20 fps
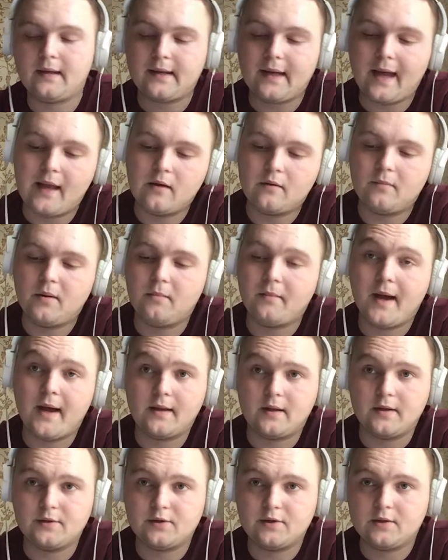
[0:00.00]
cannot be
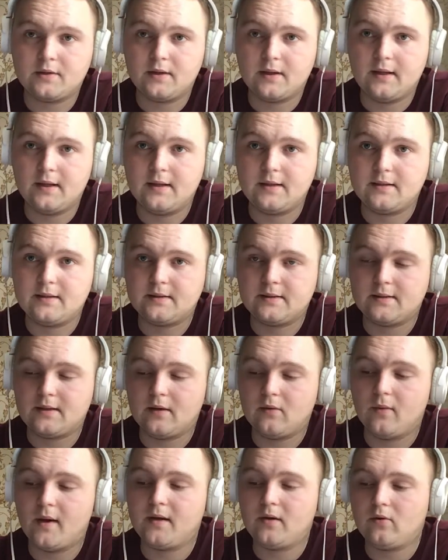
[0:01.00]
managed. It's
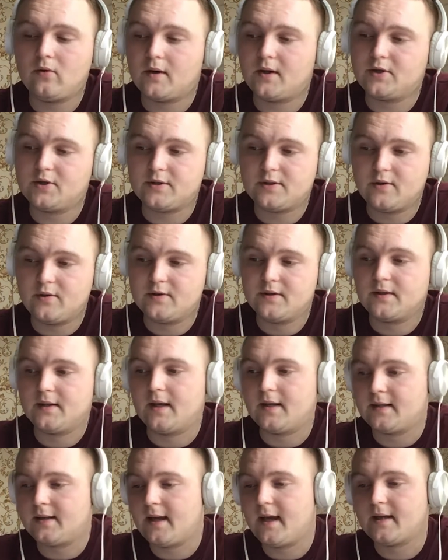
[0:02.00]
when you are just using
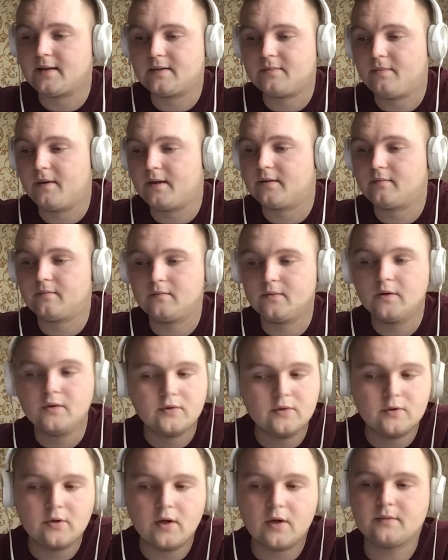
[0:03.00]
it, yes, but
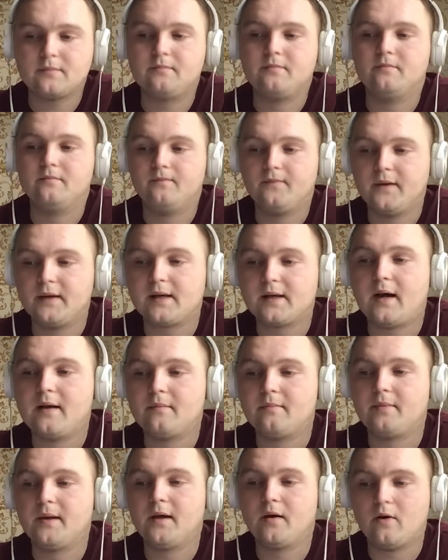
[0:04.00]
do not, it
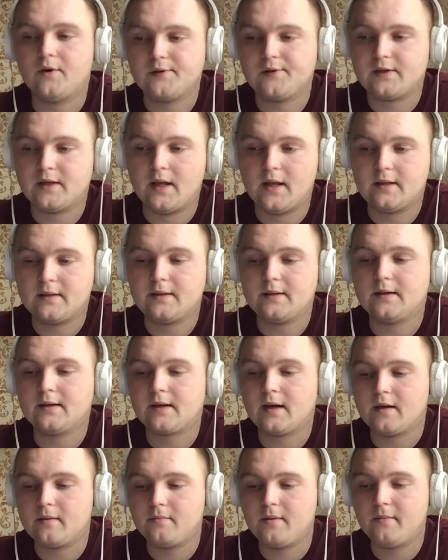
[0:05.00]
can't be hosted,
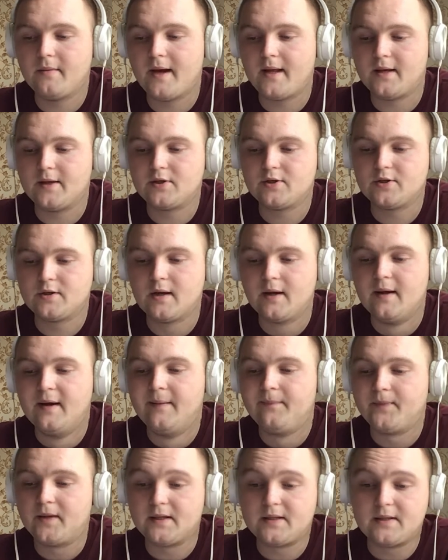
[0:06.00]
it can't be managed.
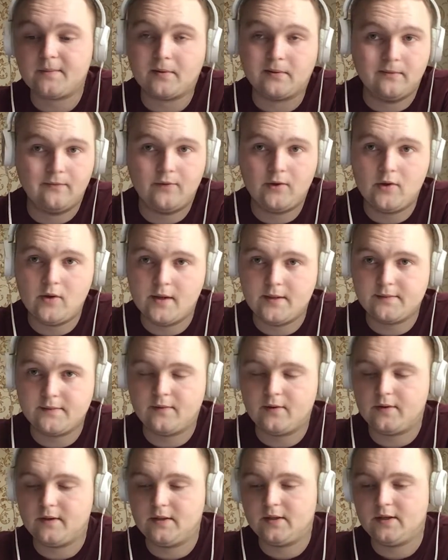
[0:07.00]
That's a problem for you as
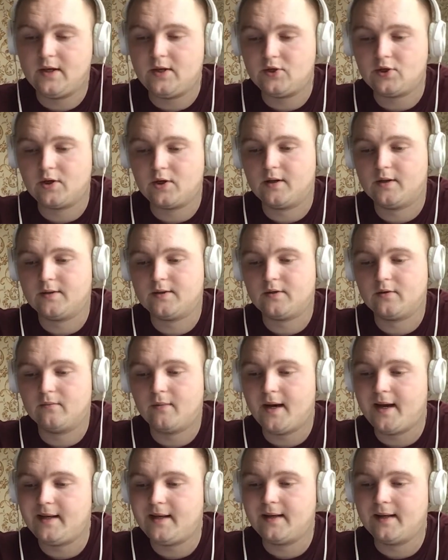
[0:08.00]
for the teacher, so
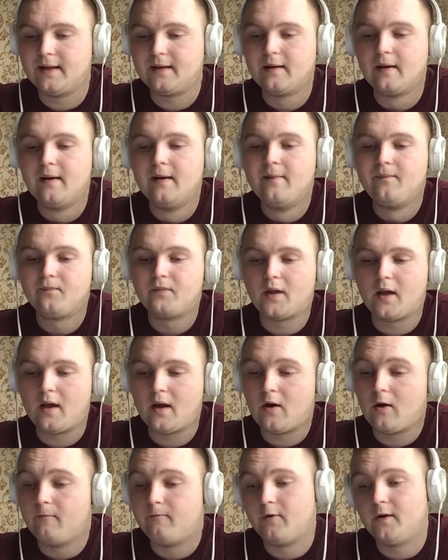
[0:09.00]
mind it.
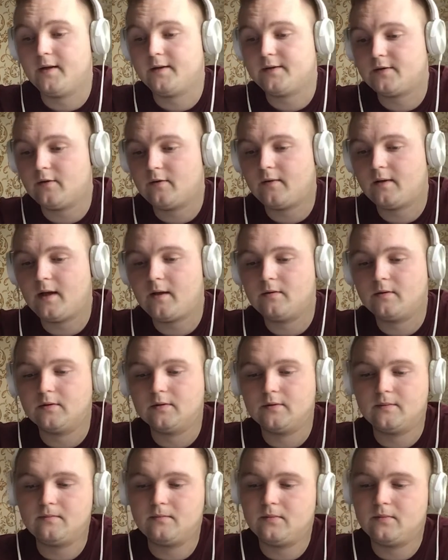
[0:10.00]
Hopefully soon they will